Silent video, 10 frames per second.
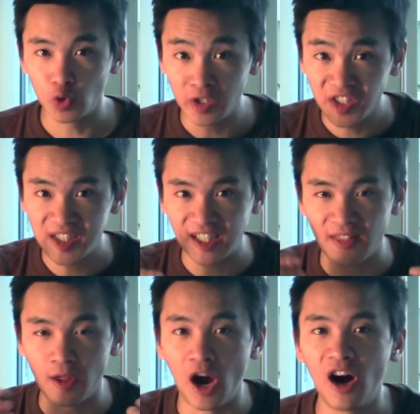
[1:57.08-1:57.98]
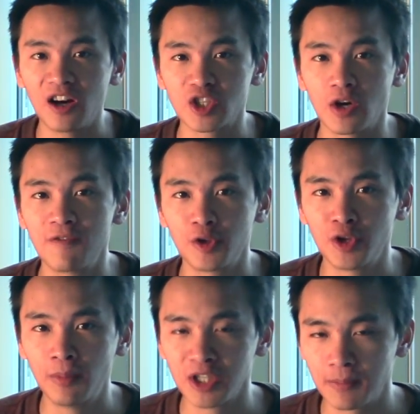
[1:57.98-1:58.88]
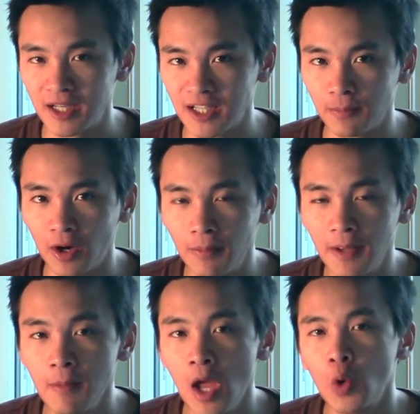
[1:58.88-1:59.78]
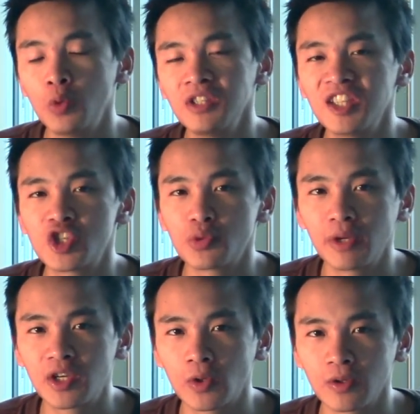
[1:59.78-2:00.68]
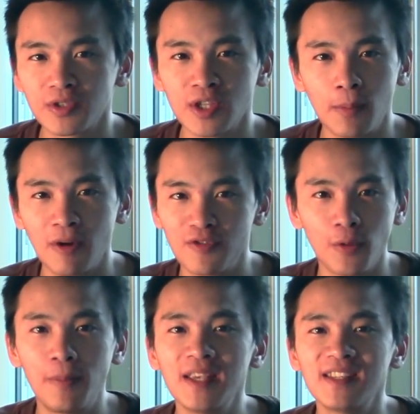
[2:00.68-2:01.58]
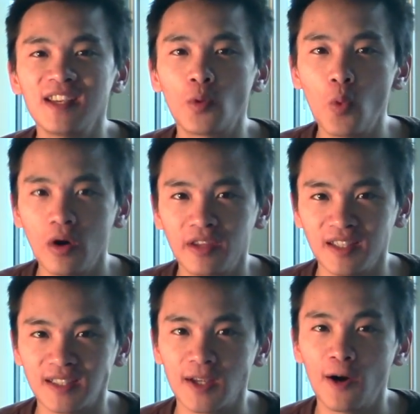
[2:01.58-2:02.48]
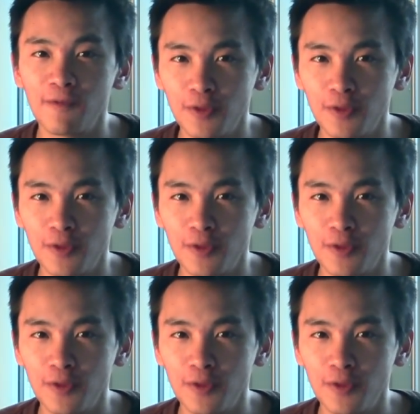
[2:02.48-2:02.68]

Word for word: To understand the heart of the double spending problem, we need to recall some of the basic workings of